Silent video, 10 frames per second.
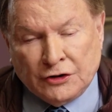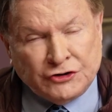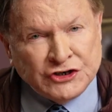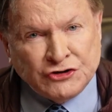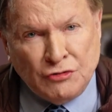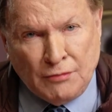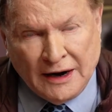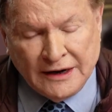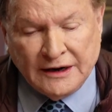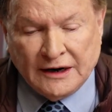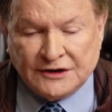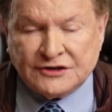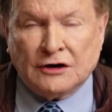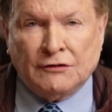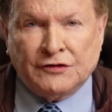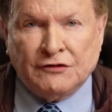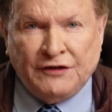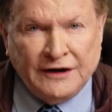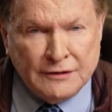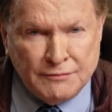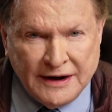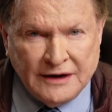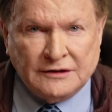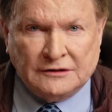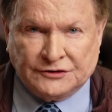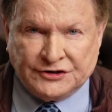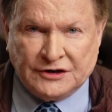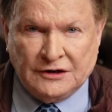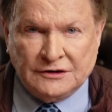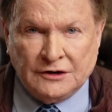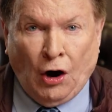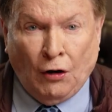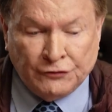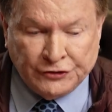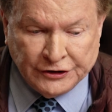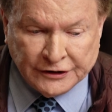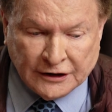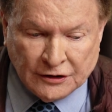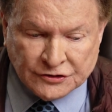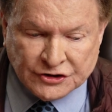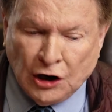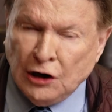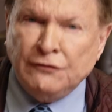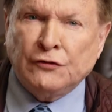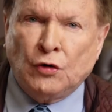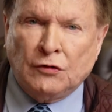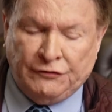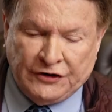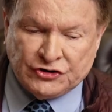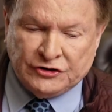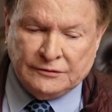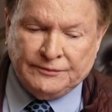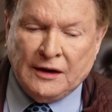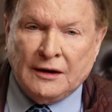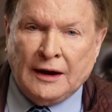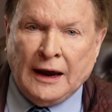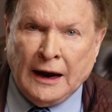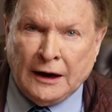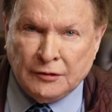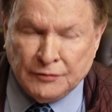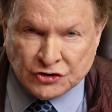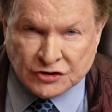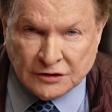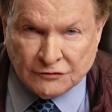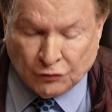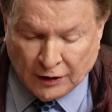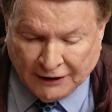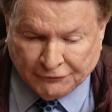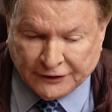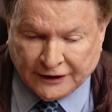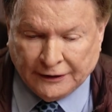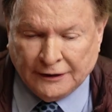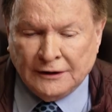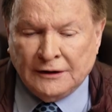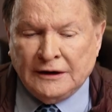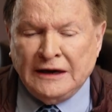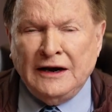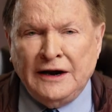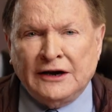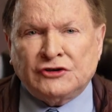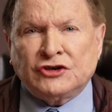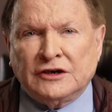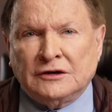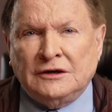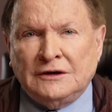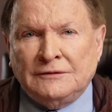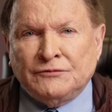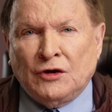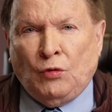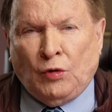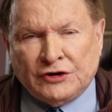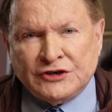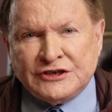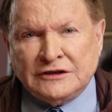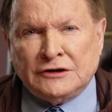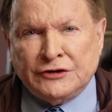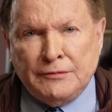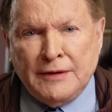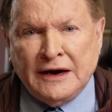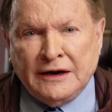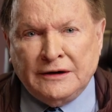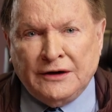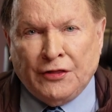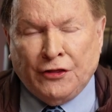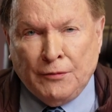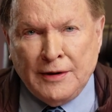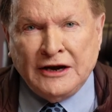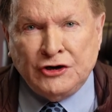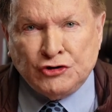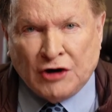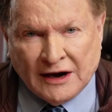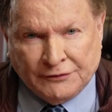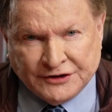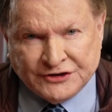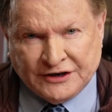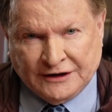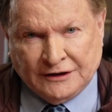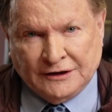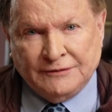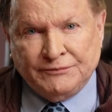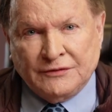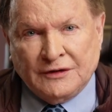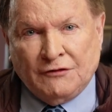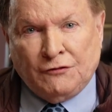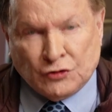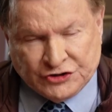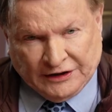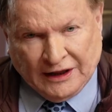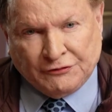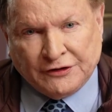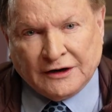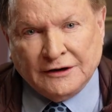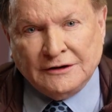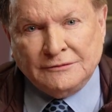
just reminding us of the fundamentals of DIRCO's overall vision and mission for Africa. In a nutshell, what are still the main drivers here for South Africa?